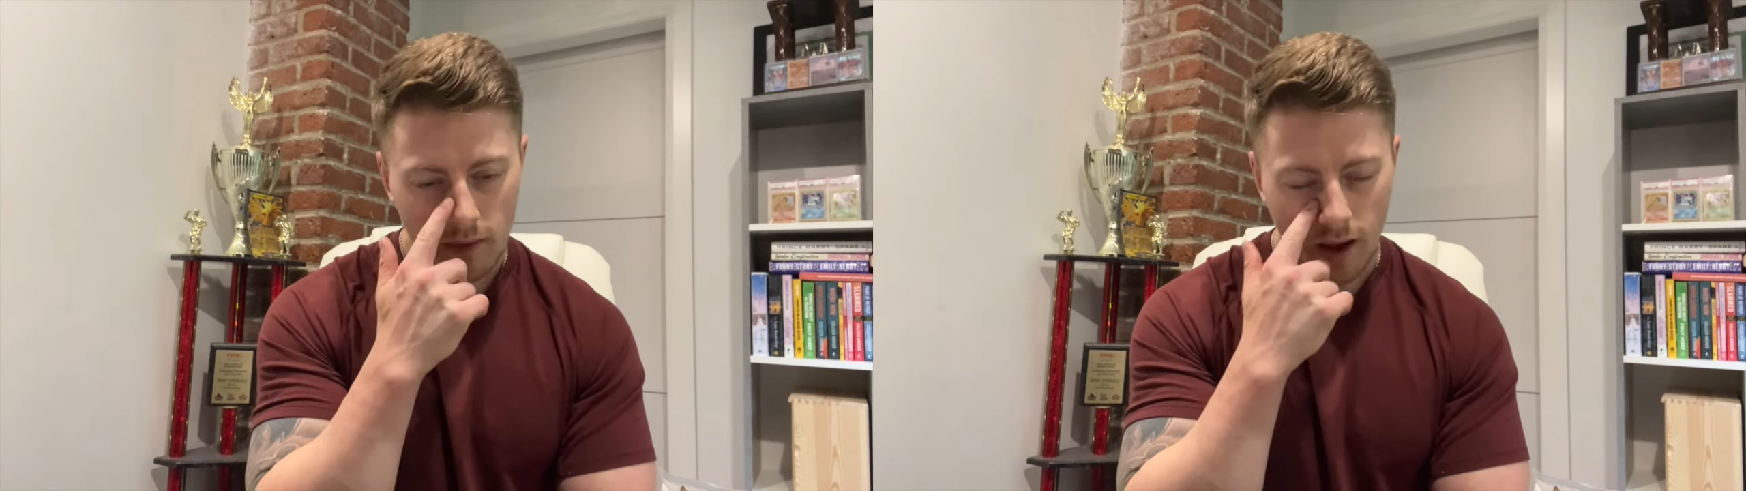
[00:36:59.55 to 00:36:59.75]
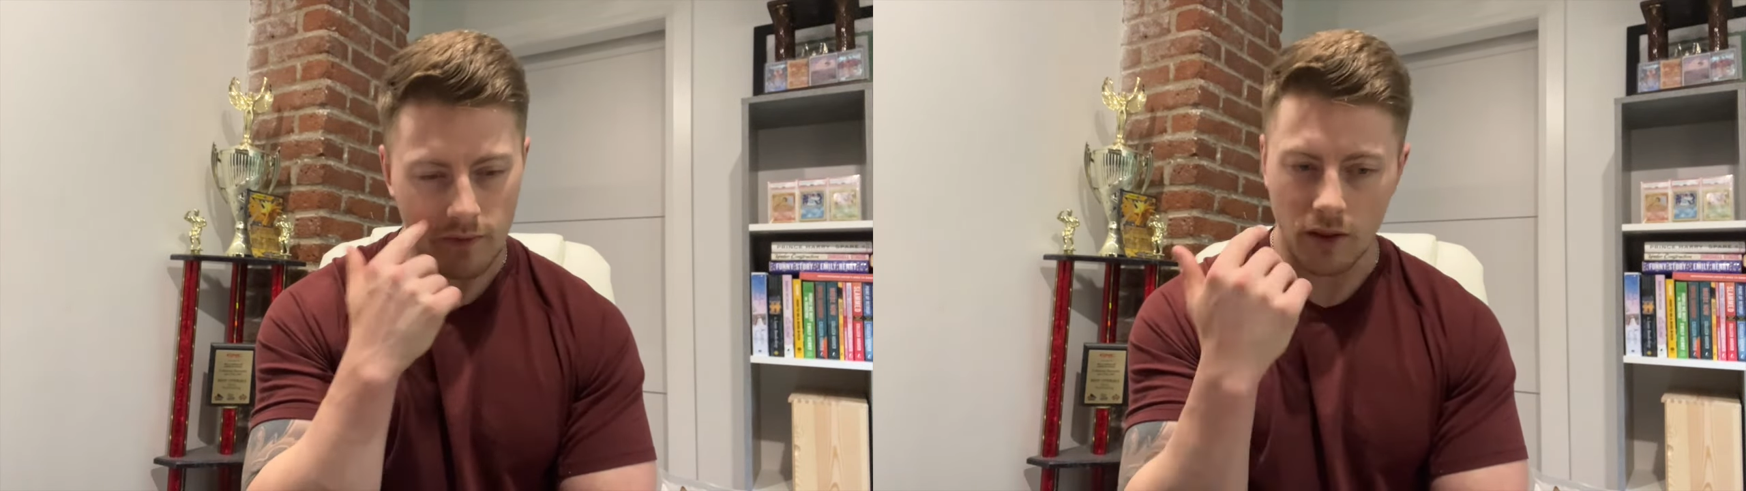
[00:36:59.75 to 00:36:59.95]

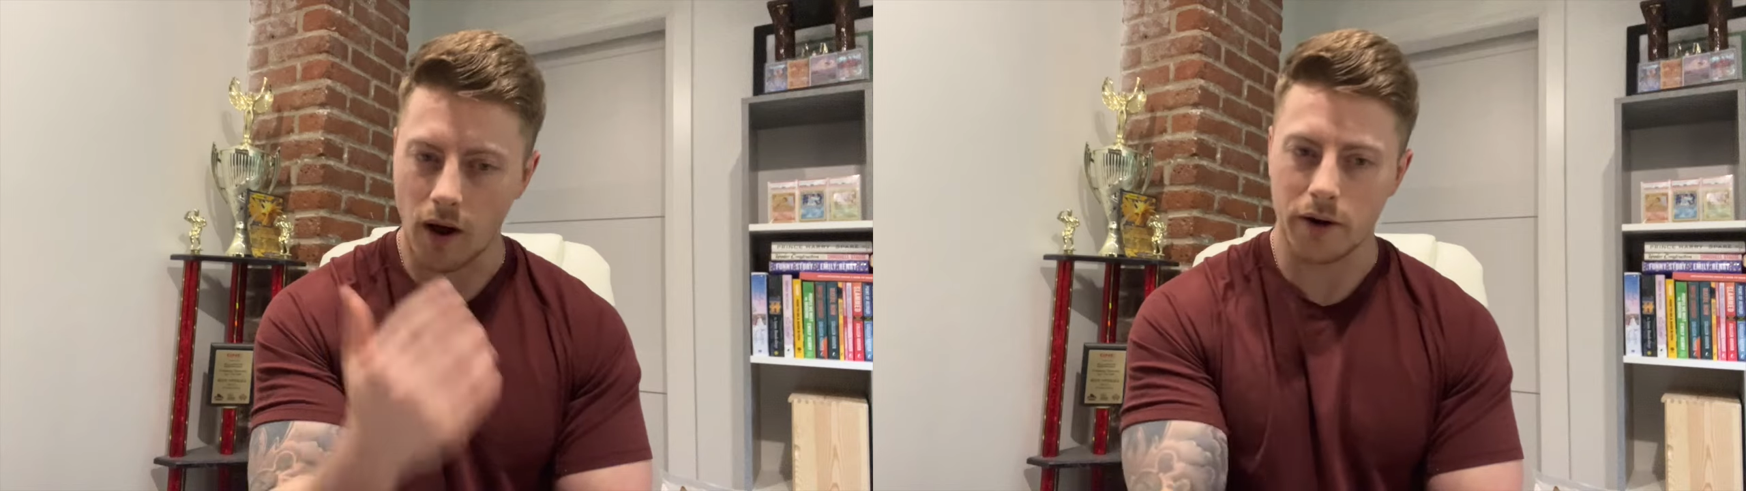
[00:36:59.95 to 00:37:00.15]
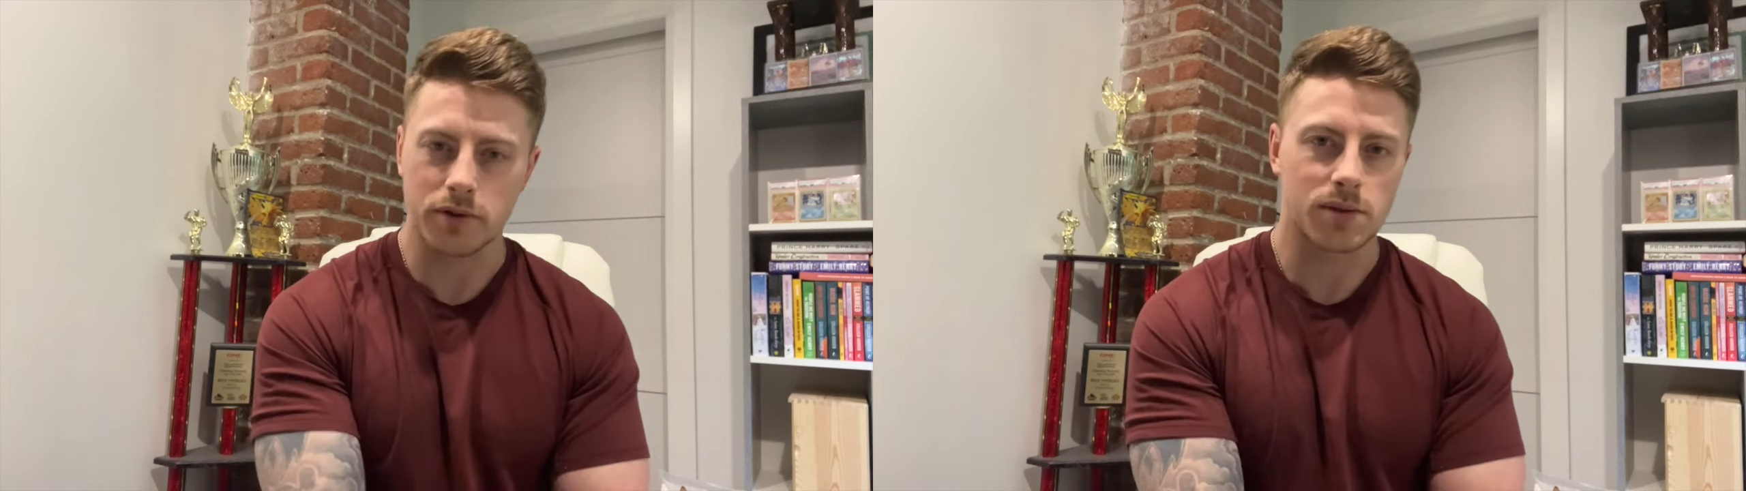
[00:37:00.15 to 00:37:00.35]
I have a
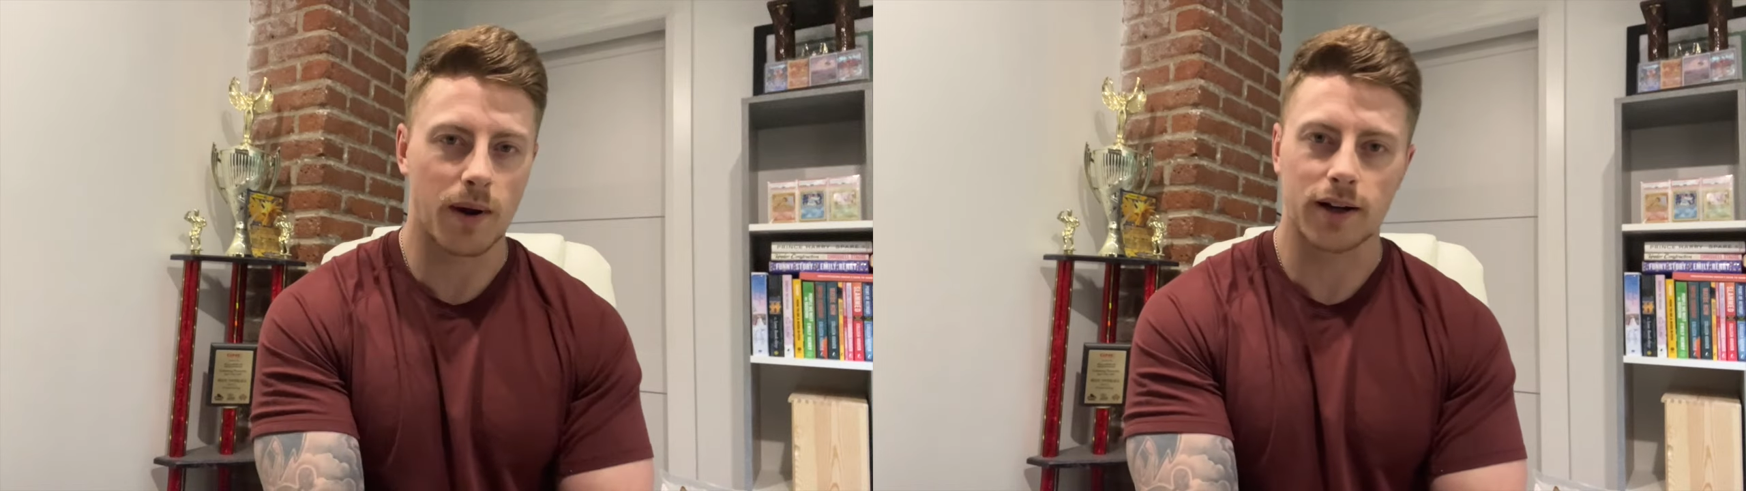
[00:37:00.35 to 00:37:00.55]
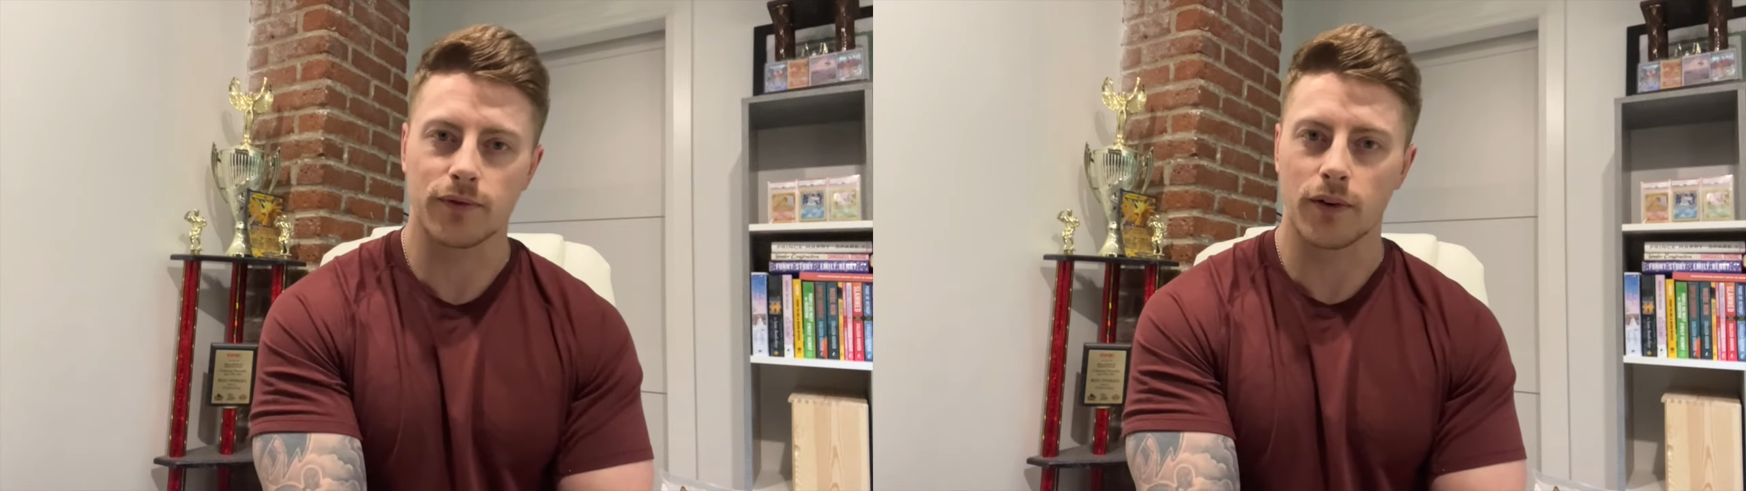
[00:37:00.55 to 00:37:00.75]
lot of
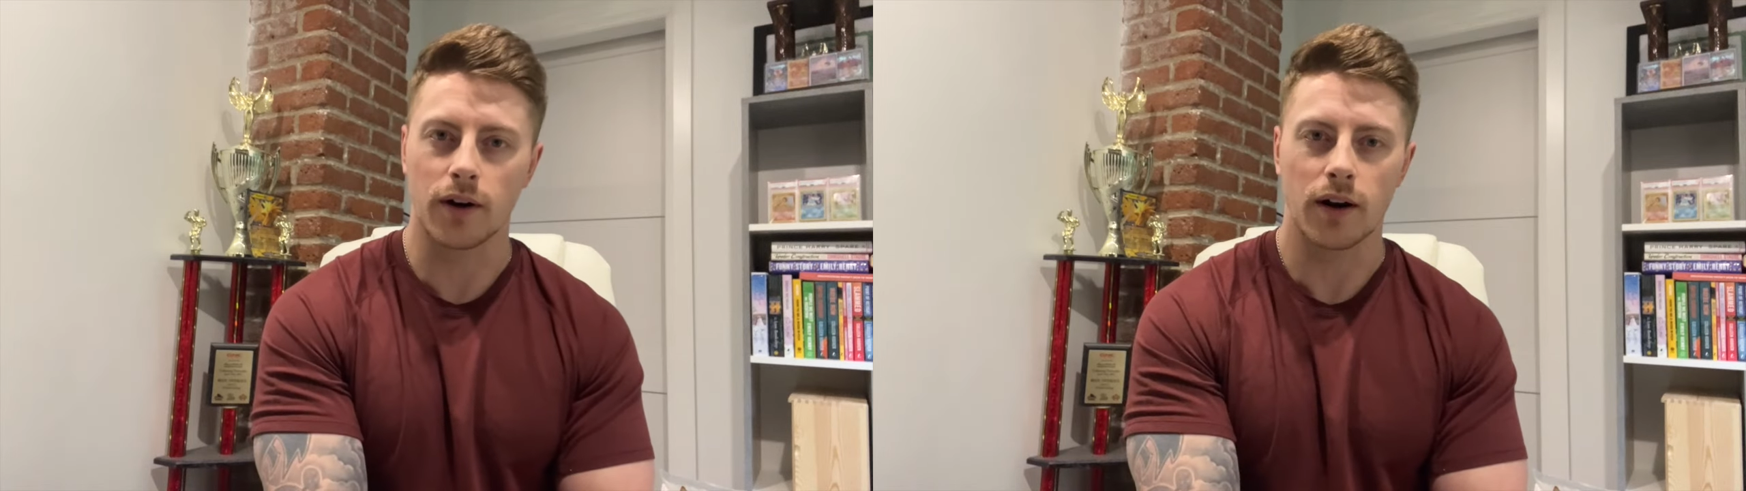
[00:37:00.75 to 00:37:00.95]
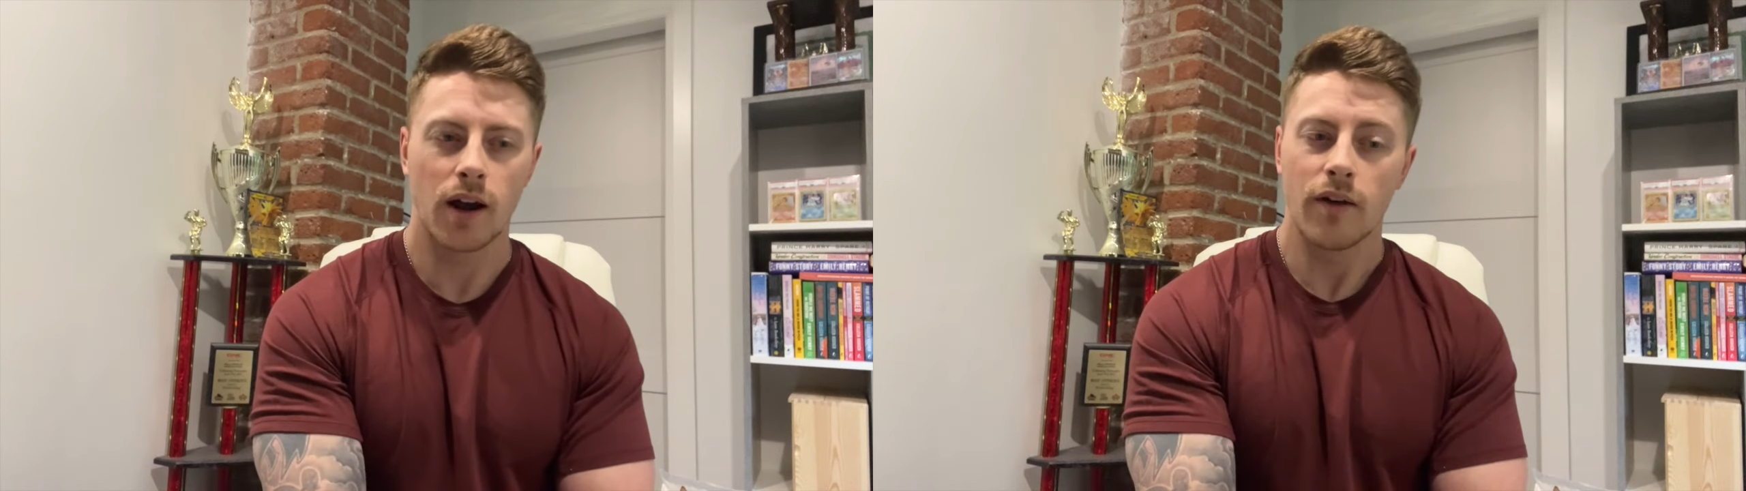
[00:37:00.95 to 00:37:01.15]
respect for